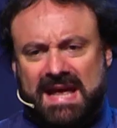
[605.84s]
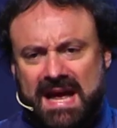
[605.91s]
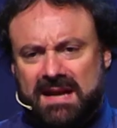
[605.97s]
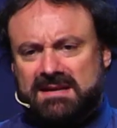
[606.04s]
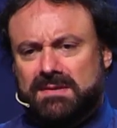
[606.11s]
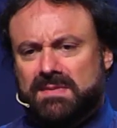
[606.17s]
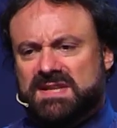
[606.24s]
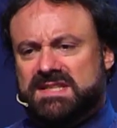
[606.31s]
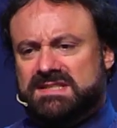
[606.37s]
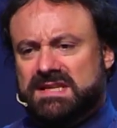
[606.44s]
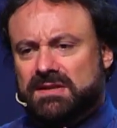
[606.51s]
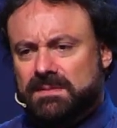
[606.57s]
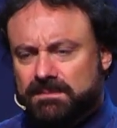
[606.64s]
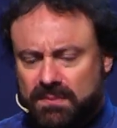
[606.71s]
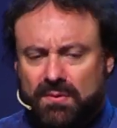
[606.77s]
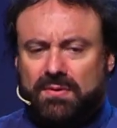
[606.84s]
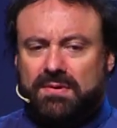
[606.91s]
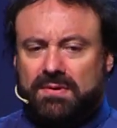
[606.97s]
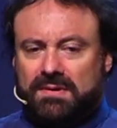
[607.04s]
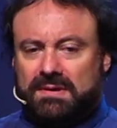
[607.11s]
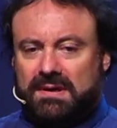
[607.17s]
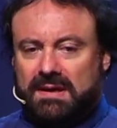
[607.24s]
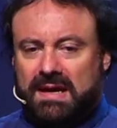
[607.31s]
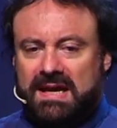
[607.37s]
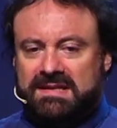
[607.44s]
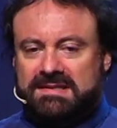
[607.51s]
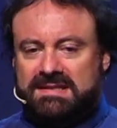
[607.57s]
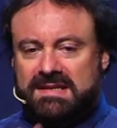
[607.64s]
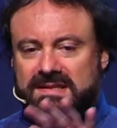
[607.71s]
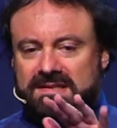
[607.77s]
out. It was stillborn.
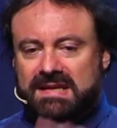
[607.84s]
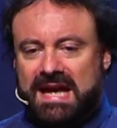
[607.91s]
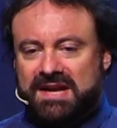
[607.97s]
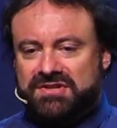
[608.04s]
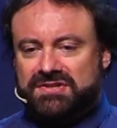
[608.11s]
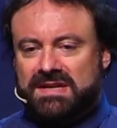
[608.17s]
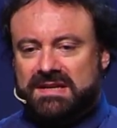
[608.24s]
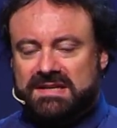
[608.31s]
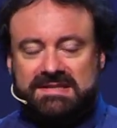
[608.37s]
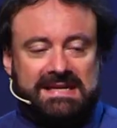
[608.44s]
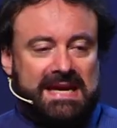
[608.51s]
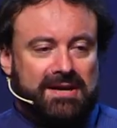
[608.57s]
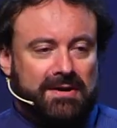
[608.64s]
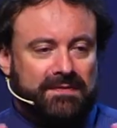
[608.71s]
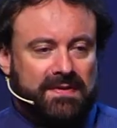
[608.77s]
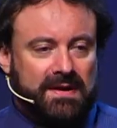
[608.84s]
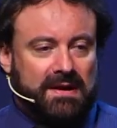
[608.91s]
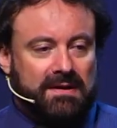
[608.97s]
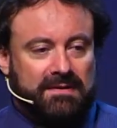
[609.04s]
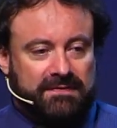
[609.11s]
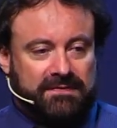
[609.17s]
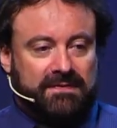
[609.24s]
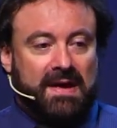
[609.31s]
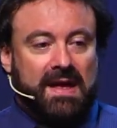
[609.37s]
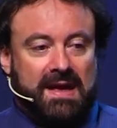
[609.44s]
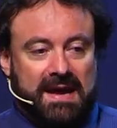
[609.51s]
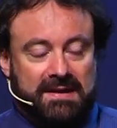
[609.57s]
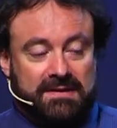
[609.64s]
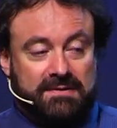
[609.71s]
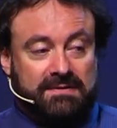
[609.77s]
It didn't actually take off
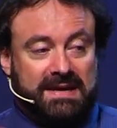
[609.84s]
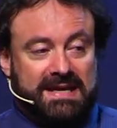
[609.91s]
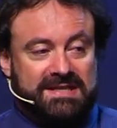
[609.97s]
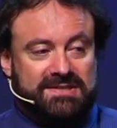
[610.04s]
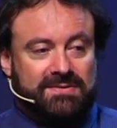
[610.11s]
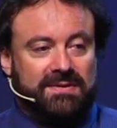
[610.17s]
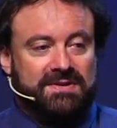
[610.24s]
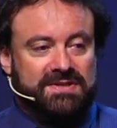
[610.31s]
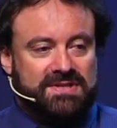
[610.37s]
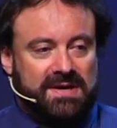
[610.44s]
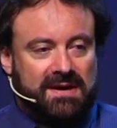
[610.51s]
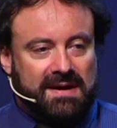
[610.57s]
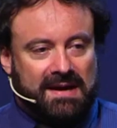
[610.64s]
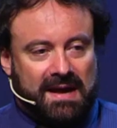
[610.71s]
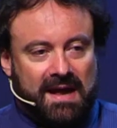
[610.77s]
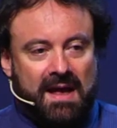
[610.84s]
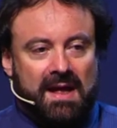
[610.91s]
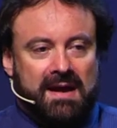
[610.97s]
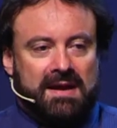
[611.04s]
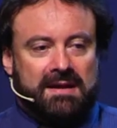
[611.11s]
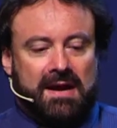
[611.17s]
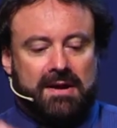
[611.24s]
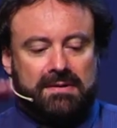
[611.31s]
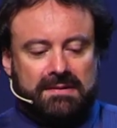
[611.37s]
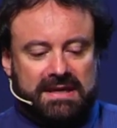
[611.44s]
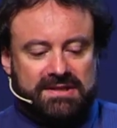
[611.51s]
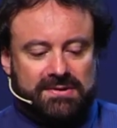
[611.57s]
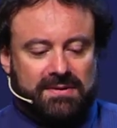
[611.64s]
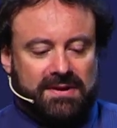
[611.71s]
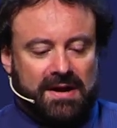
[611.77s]
in Greece or China. It only
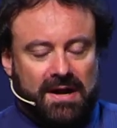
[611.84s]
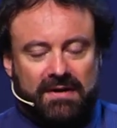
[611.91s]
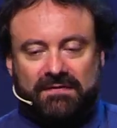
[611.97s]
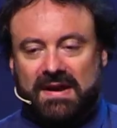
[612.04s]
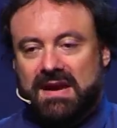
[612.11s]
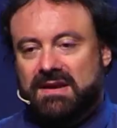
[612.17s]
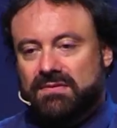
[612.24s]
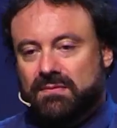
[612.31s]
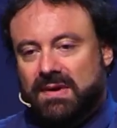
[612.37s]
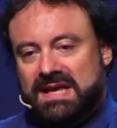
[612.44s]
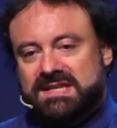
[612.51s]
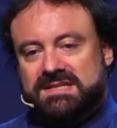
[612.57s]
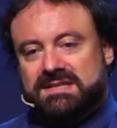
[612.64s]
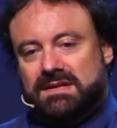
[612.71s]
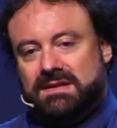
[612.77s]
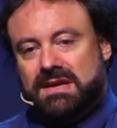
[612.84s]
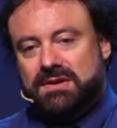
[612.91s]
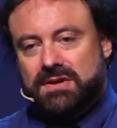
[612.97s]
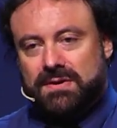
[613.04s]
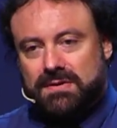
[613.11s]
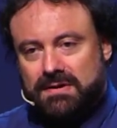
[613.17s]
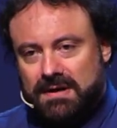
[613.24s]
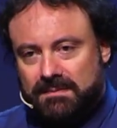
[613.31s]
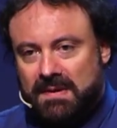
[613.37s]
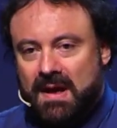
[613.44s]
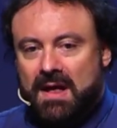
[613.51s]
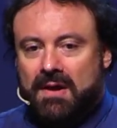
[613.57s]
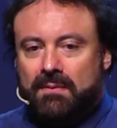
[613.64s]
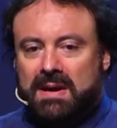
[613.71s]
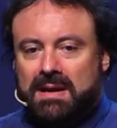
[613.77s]
took off in Western Europe
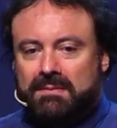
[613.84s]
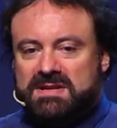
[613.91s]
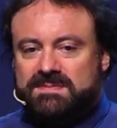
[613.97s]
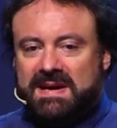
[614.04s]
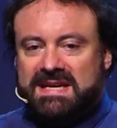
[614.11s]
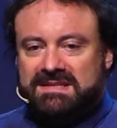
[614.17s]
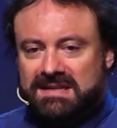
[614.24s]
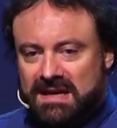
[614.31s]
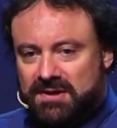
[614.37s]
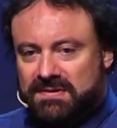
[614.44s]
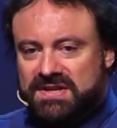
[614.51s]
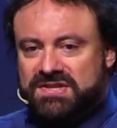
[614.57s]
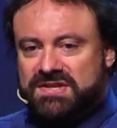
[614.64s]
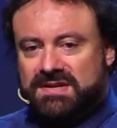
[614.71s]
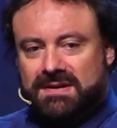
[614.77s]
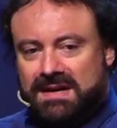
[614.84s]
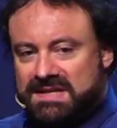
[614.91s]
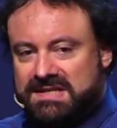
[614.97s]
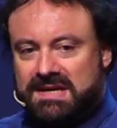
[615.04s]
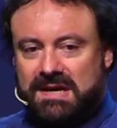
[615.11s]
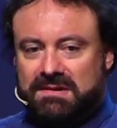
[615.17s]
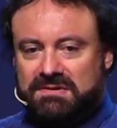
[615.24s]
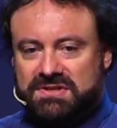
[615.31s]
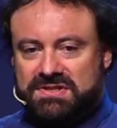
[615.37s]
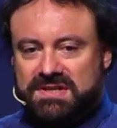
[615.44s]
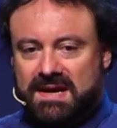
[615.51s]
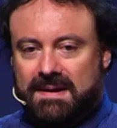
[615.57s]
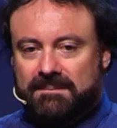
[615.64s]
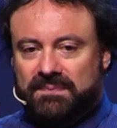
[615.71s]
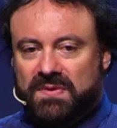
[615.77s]
when it was basically a Christianized
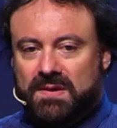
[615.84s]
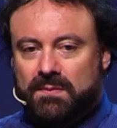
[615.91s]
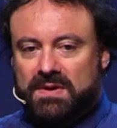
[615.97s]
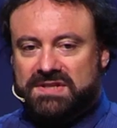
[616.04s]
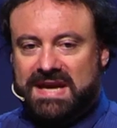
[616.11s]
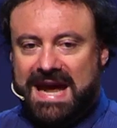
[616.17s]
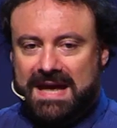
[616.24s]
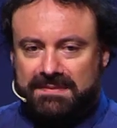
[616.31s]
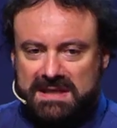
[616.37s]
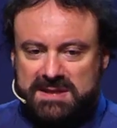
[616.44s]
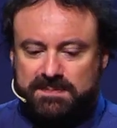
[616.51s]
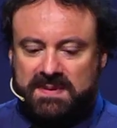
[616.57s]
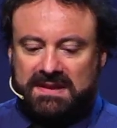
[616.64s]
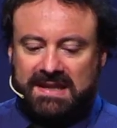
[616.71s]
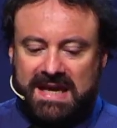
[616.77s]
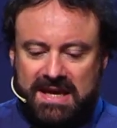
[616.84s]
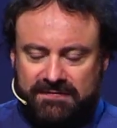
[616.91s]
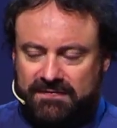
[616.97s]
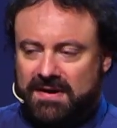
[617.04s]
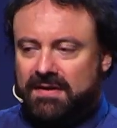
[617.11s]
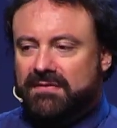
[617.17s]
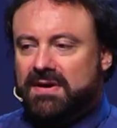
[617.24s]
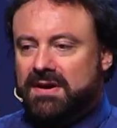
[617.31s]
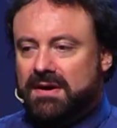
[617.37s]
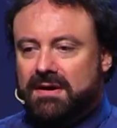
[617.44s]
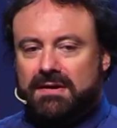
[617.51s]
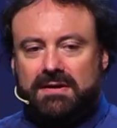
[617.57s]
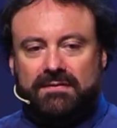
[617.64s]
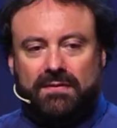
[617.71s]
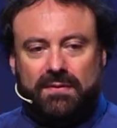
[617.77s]
culture, which had this belief of a
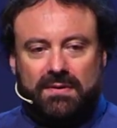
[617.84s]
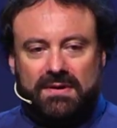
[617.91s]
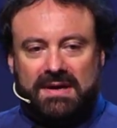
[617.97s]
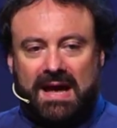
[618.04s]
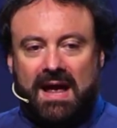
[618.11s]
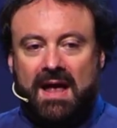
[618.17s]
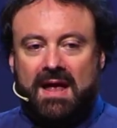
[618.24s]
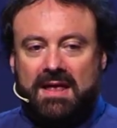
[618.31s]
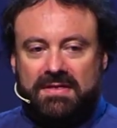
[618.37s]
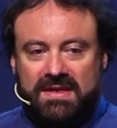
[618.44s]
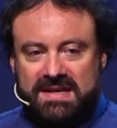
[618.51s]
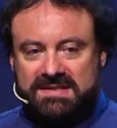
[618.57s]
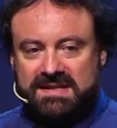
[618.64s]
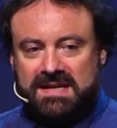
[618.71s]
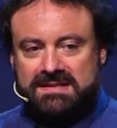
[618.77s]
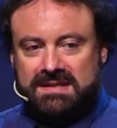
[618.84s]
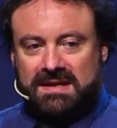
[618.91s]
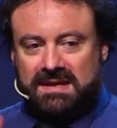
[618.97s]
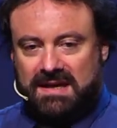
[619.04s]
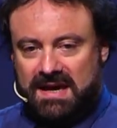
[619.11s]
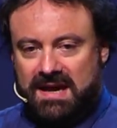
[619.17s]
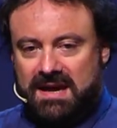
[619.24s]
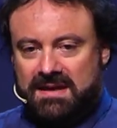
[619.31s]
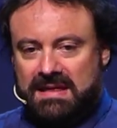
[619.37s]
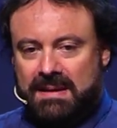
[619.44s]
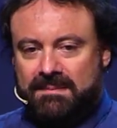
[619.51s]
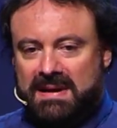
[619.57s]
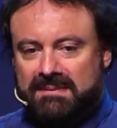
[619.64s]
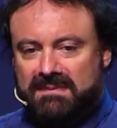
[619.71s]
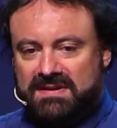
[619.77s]
God of order. This is the key that
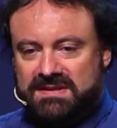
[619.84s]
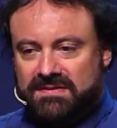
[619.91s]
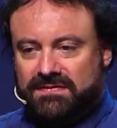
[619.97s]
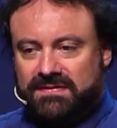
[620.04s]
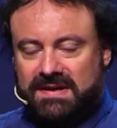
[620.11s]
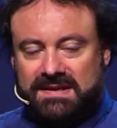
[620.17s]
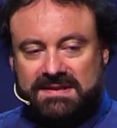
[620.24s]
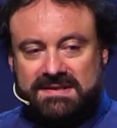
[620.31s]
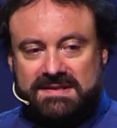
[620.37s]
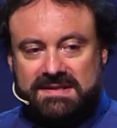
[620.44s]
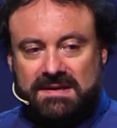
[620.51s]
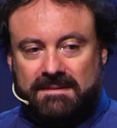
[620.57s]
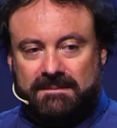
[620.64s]
made the difference,